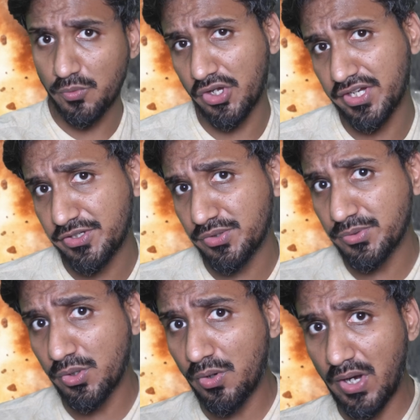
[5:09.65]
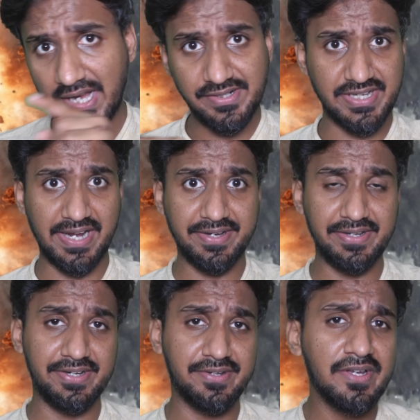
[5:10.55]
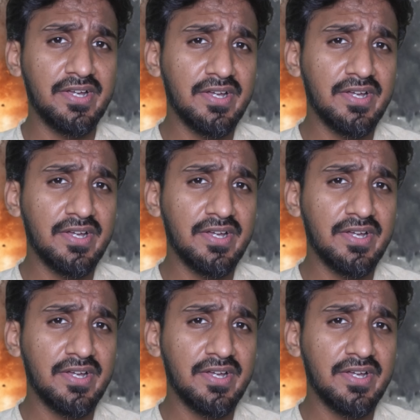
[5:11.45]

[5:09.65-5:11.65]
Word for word: warhead to go and tackle it.